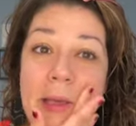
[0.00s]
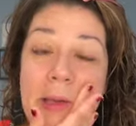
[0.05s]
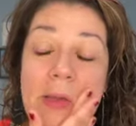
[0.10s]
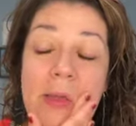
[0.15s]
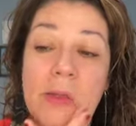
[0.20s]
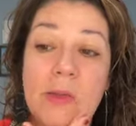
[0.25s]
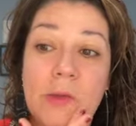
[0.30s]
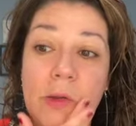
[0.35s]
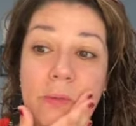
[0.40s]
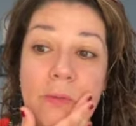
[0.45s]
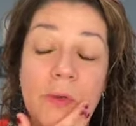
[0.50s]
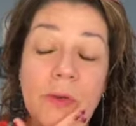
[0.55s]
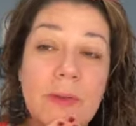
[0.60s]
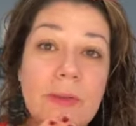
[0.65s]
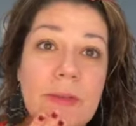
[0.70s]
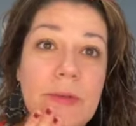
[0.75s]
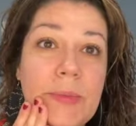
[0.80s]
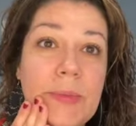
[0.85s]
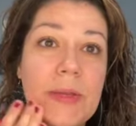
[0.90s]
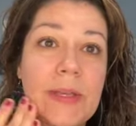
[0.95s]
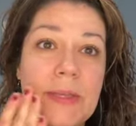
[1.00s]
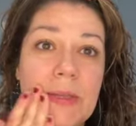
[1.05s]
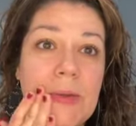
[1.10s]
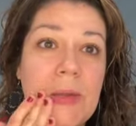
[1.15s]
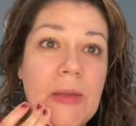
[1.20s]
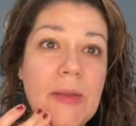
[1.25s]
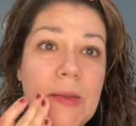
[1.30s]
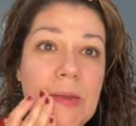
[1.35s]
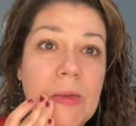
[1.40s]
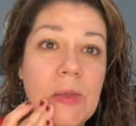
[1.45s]
So for some
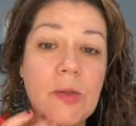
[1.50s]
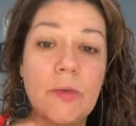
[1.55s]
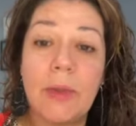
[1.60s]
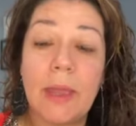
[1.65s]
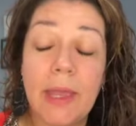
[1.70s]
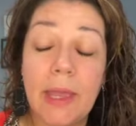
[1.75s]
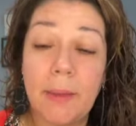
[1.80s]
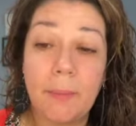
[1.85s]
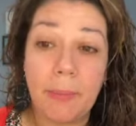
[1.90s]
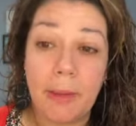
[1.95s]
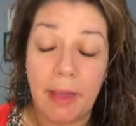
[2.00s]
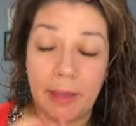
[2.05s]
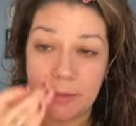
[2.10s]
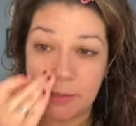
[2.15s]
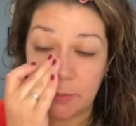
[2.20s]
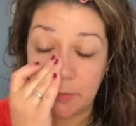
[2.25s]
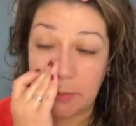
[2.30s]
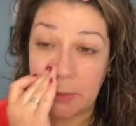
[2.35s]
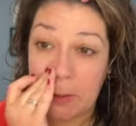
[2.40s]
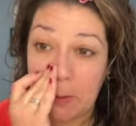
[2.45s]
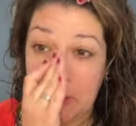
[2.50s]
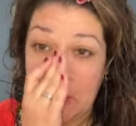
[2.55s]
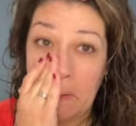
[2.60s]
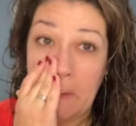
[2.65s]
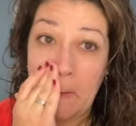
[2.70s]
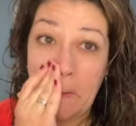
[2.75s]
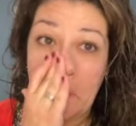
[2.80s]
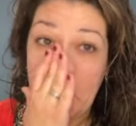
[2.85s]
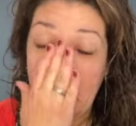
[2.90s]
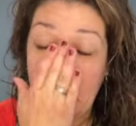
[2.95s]
reason, you can't possibly
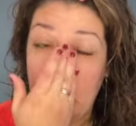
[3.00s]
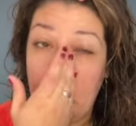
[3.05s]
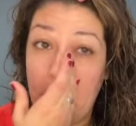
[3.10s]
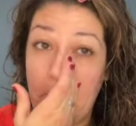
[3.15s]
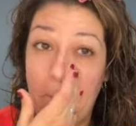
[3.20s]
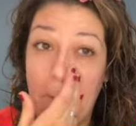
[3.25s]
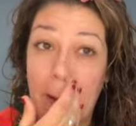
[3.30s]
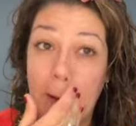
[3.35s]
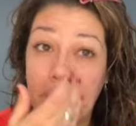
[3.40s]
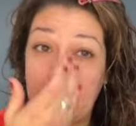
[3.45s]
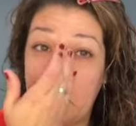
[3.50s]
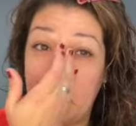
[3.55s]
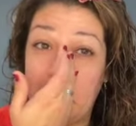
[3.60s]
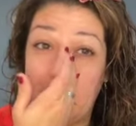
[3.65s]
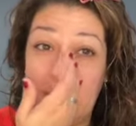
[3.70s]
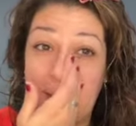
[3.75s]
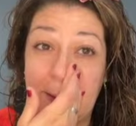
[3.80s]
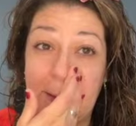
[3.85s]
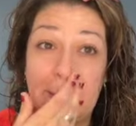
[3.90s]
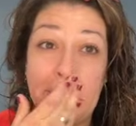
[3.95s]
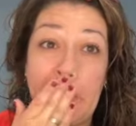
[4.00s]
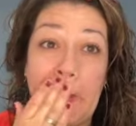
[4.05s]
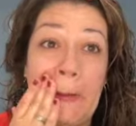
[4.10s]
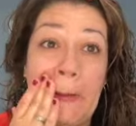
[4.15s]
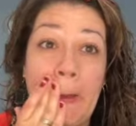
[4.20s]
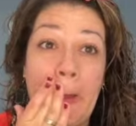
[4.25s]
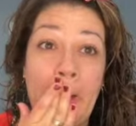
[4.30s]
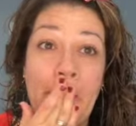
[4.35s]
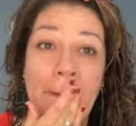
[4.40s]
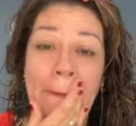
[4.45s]
watch my videos and
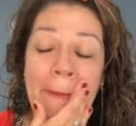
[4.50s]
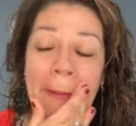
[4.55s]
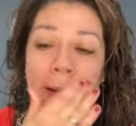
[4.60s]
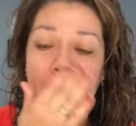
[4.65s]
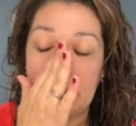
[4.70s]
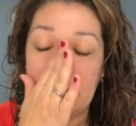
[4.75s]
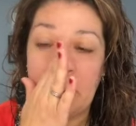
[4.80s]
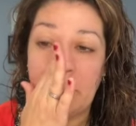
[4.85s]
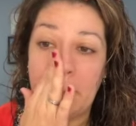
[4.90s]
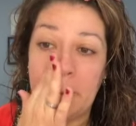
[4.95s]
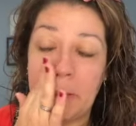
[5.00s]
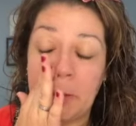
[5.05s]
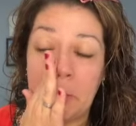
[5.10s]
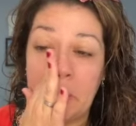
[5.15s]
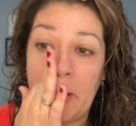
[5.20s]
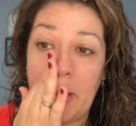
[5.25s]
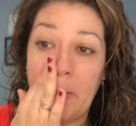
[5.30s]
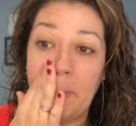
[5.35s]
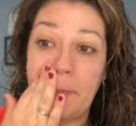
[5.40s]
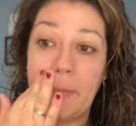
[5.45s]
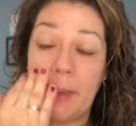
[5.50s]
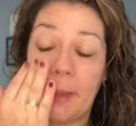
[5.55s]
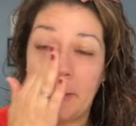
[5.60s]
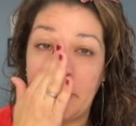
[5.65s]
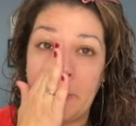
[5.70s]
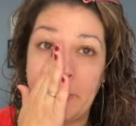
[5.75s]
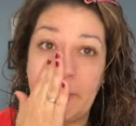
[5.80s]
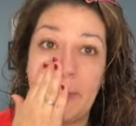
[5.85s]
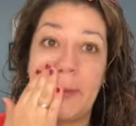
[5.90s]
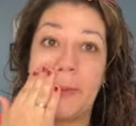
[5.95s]
not watch Emily Noel, but
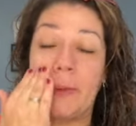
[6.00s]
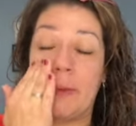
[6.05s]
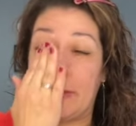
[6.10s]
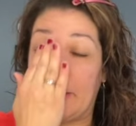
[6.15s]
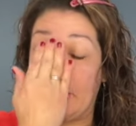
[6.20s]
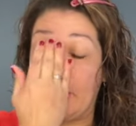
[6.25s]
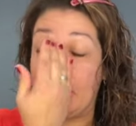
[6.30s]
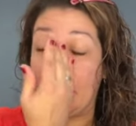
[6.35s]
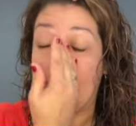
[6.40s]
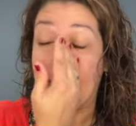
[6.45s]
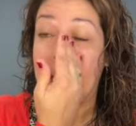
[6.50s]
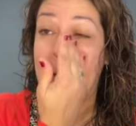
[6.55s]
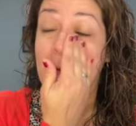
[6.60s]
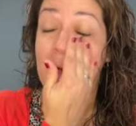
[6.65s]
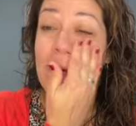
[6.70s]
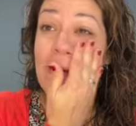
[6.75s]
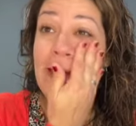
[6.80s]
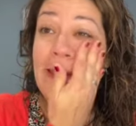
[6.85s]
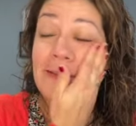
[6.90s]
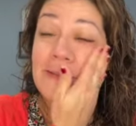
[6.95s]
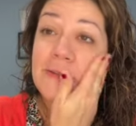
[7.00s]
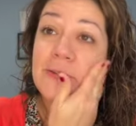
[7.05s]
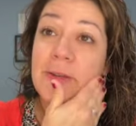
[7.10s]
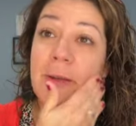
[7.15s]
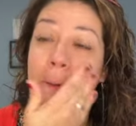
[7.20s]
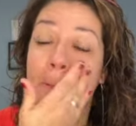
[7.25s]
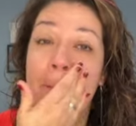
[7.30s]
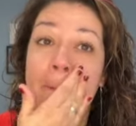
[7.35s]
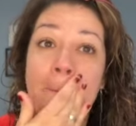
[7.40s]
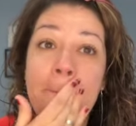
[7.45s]
let me tell you about her in case you
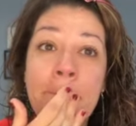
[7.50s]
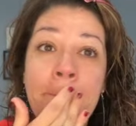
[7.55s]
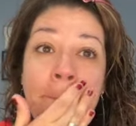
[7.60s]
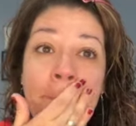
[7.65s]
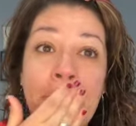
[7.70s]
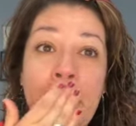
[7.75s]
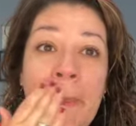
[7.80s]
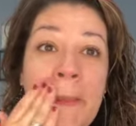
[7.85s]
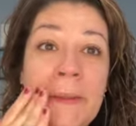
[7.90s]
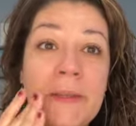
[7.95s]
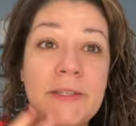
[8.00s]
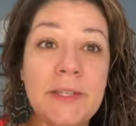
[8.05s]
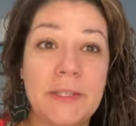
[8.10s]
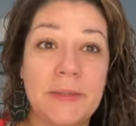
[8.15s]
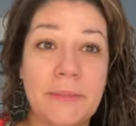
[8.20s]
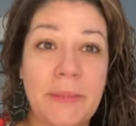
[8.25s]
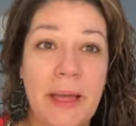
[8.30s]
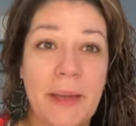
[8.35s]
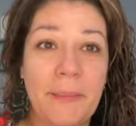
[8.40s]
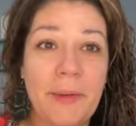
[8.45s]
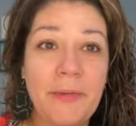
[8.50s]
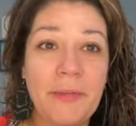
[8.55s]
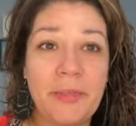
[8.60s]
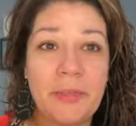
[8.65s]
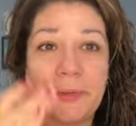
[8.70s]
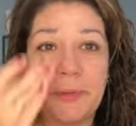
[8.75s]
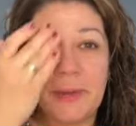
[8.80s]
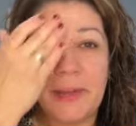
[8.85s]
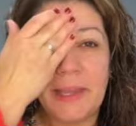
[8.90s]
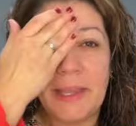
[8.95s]
don't. She's a mom of
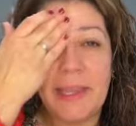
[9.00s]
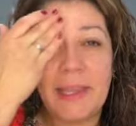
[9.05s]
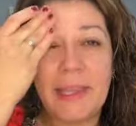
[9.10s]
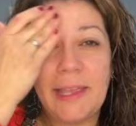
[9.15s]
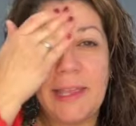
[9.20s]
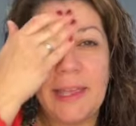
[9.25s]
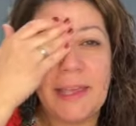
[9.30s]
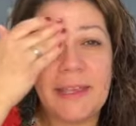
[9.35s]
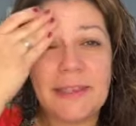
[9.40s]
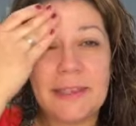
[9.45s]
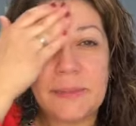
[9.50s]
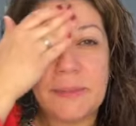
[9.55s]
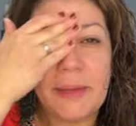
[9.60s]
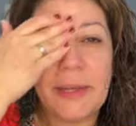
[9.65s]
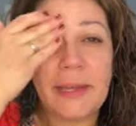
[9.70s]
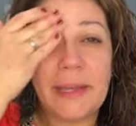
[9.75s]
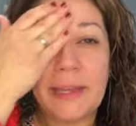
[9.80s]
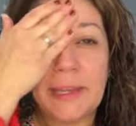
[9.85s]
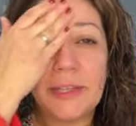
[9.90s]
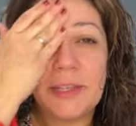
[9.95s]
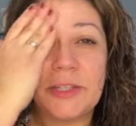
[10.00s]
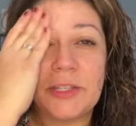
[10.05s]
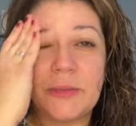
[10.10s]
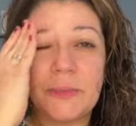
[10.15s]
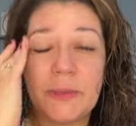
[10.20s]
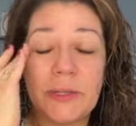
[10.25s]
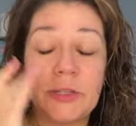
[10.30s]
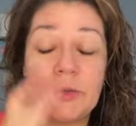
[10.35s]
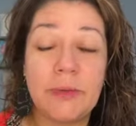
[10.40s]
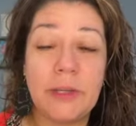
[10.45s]
3, as am I. She's
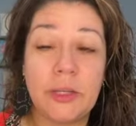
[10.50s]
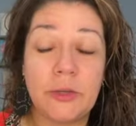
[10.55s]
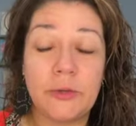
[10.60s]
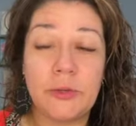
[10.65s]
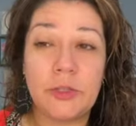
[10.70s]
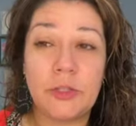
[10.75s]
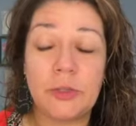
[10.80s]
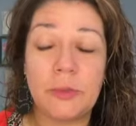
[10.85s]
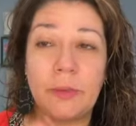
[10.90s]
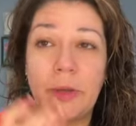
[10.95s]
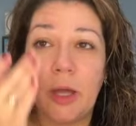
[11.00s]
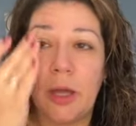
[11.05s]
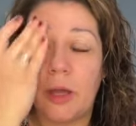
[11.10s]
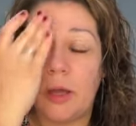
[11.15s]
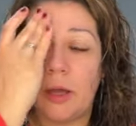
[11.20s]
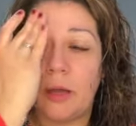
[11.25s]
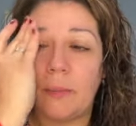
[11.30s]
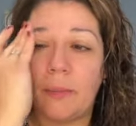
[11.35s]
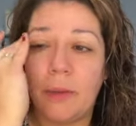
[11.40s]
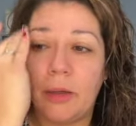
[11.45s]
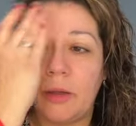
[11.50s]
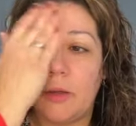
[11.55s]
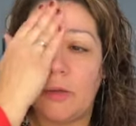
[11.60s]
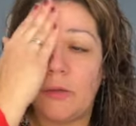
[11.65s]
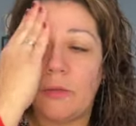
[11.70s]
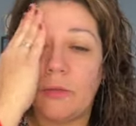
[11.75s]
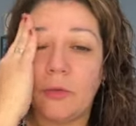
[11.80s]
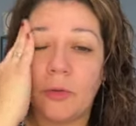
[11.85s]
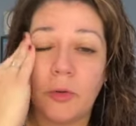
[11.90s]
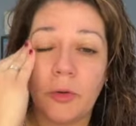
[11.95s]
been doing YouTube
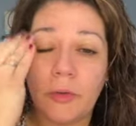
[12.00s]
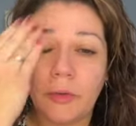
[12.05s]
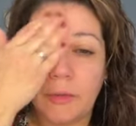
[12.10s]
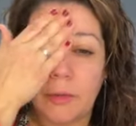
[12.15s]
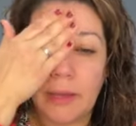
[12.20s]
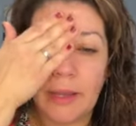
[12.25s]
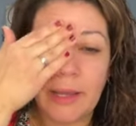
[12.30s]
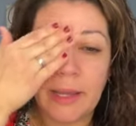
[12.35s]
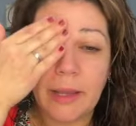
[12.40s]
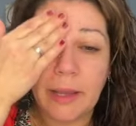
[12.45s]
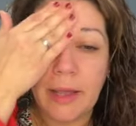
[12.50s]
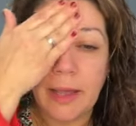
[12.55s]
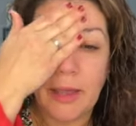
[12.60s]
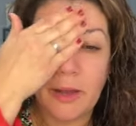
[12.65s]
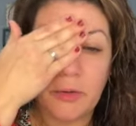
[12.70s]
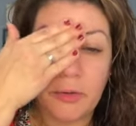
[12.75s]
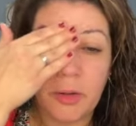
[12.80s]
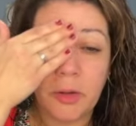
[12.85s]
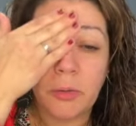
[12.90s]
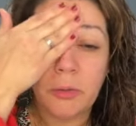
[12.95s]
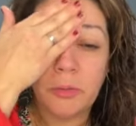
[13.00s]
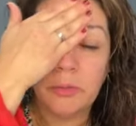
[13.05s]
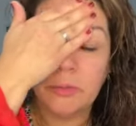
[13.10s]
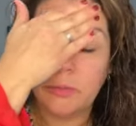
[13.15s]
for like, I don't know,